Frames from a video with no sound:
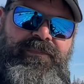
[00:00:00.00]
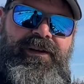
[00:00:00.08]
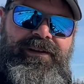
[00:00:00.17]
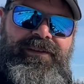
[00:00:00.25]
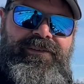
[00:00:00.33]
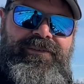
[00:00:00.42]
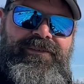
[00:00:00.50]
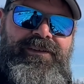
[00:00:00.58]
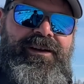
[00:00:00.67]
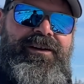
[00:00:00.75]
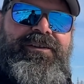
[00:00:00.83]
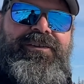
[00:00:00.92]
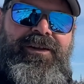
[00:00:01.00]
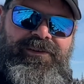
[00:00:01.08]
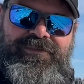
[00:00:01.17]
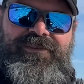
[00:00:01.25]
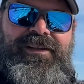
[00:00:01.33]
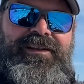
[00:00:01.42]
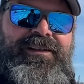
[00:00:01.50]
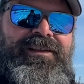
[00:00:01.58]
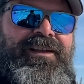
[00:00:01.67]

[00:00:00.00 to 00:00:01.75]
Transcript: miles on our dog sled.